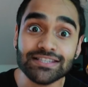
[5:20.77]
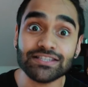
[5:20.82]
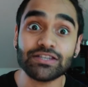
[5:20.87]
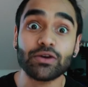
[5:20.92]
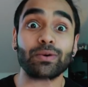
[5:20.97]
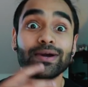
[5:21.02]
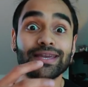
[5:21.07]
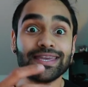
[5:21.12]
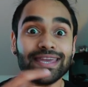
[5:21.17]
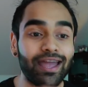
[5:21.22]

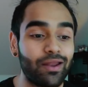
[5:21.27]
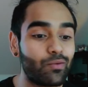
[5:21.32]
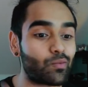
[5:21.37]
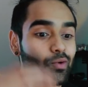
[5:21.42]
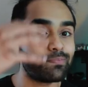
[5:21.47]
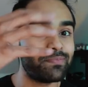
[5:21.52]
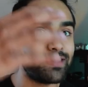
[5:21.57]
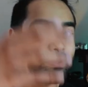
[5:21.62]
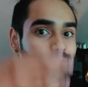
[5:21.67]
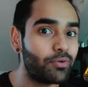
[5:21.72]
So again,
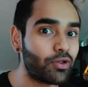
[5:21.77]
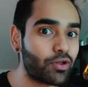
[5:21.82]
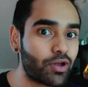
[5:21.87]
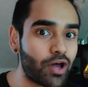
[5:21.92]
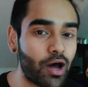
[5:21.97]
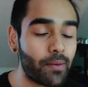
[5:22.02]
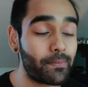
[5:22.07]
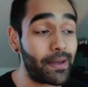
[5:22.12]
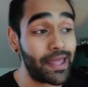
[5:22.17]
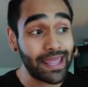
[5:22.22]
when people
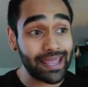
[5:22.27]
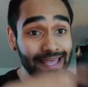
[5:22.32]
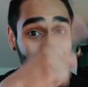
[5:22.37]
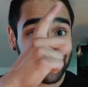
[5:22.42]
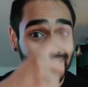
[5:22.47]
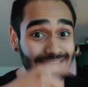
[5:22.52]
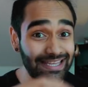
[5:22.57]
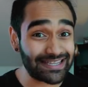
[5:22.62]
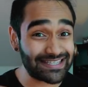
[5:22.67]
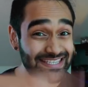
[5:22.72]
come,
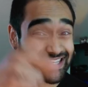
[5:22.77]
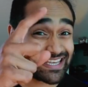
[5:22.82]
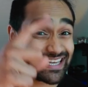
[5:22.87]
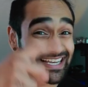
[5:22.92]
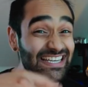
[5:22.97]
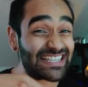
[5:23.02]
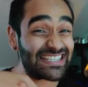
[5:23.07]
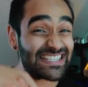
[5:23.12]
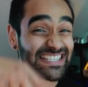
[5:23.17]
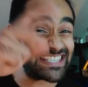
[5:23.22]
they can see
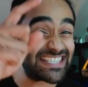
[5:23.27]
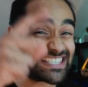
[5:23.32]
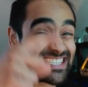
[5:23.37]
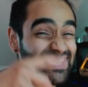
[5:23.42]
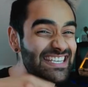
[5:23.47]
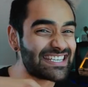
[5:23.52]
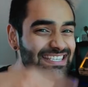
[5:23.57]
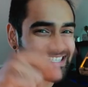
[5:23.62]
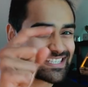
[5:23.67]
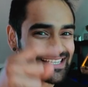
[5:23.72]
a
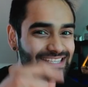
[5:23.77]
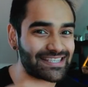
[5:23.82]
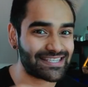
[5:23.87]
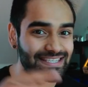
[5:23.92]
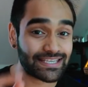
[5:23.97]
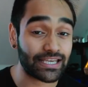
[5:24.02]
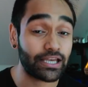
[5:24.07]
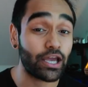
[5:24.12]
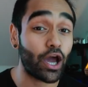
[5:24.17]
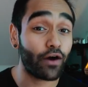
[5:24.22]

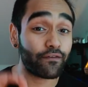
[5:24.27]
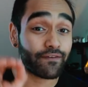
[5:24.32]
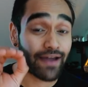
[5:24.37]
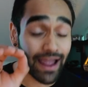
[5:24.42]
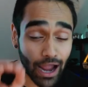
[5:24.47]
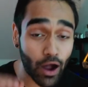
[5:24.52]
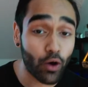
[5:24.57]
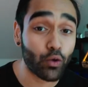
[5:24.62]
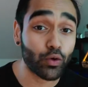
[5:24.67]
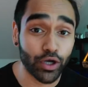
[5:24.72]
consistency of
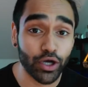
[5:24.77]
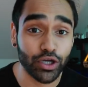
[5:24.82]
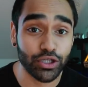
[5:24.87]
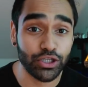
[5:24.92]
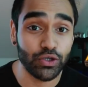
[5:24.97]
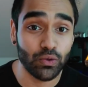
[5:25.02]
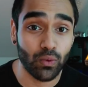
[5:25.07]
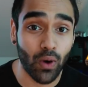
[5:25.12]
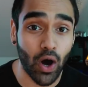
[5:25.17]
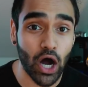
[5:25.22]
how good
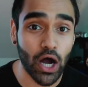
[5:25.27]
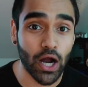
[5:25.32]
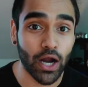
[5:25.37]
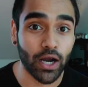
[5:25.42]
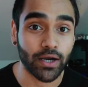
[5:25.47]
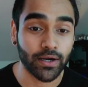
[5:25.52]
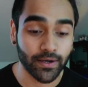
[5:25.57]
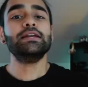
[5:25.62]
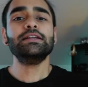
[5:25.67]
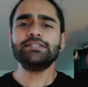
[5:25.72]
you
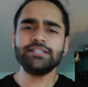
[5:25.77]
are.